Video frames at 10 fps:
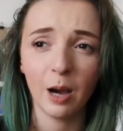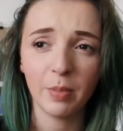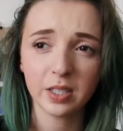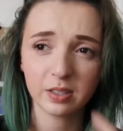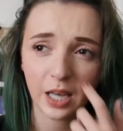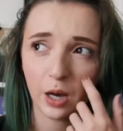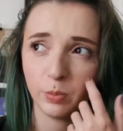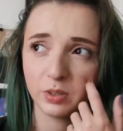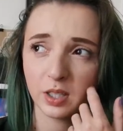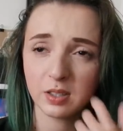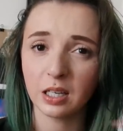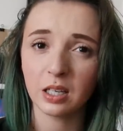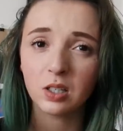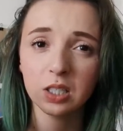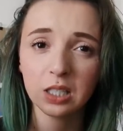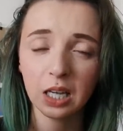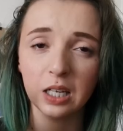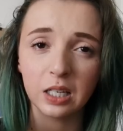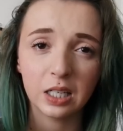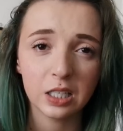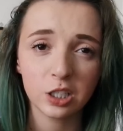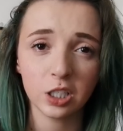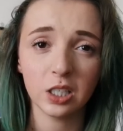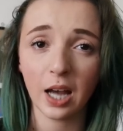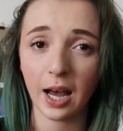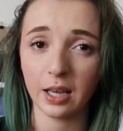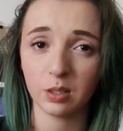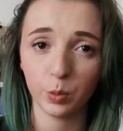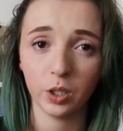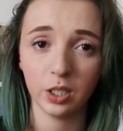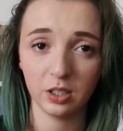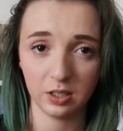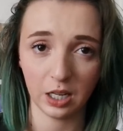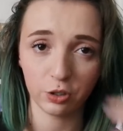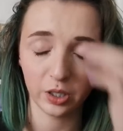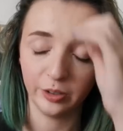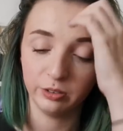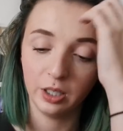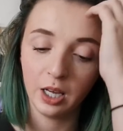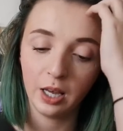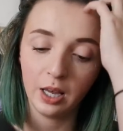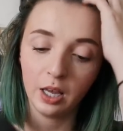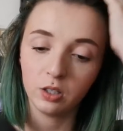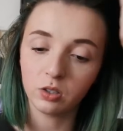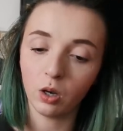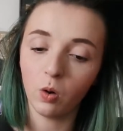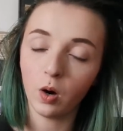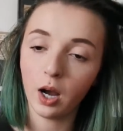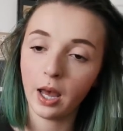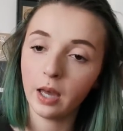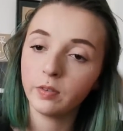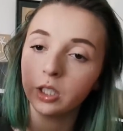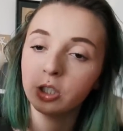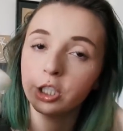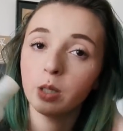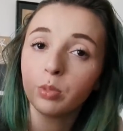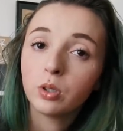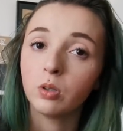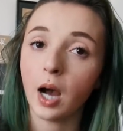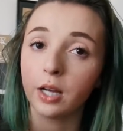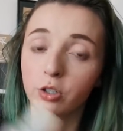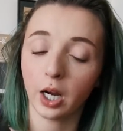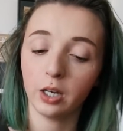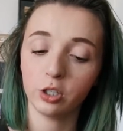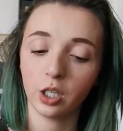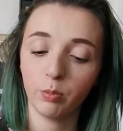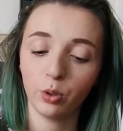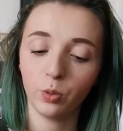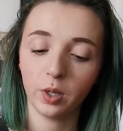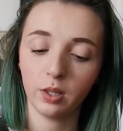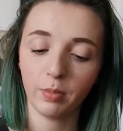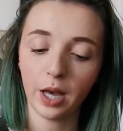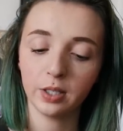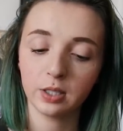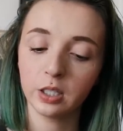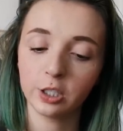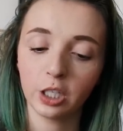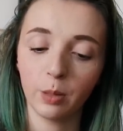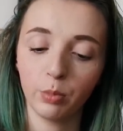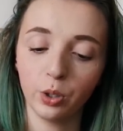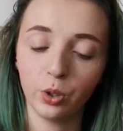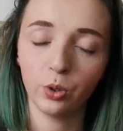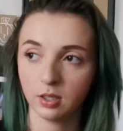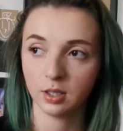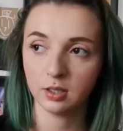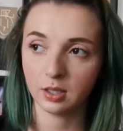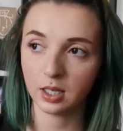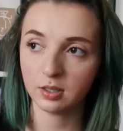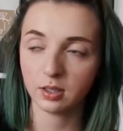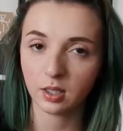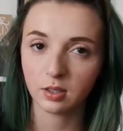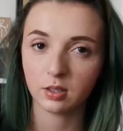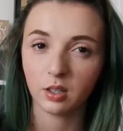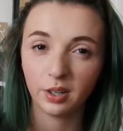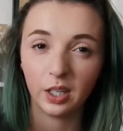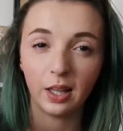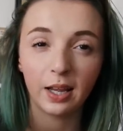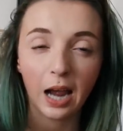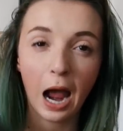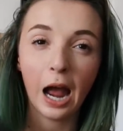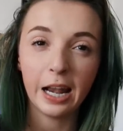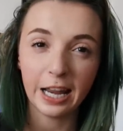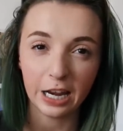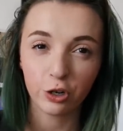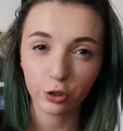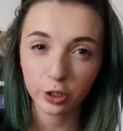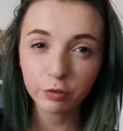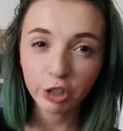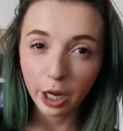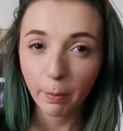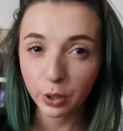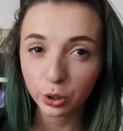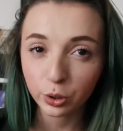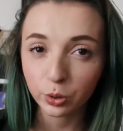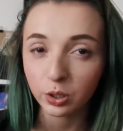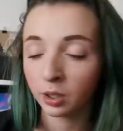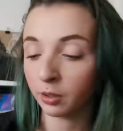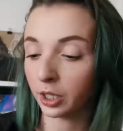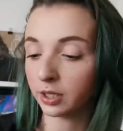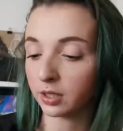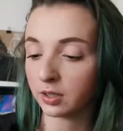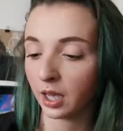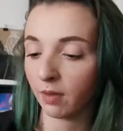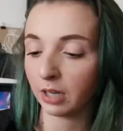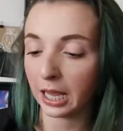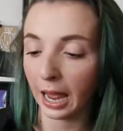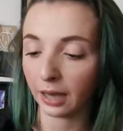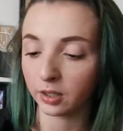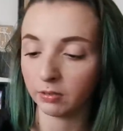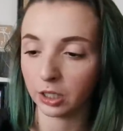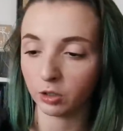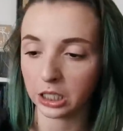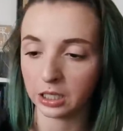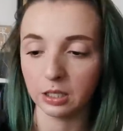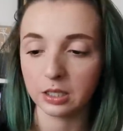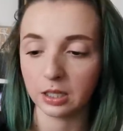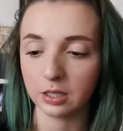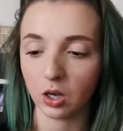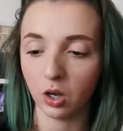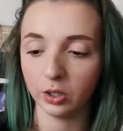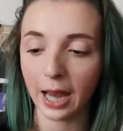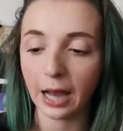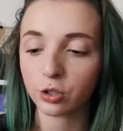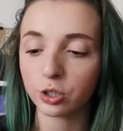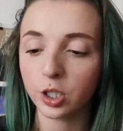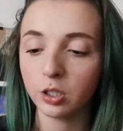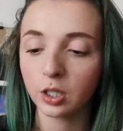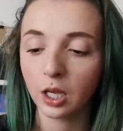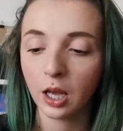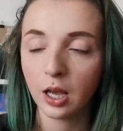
my scalp does get irritated, itchy, I experience dandruff. So every other shampoo, I try to shampoo with the balancing shampoo. This isn't necessarily like a dandruff shampoo, it doesn't have any active ingredients, it's all natural,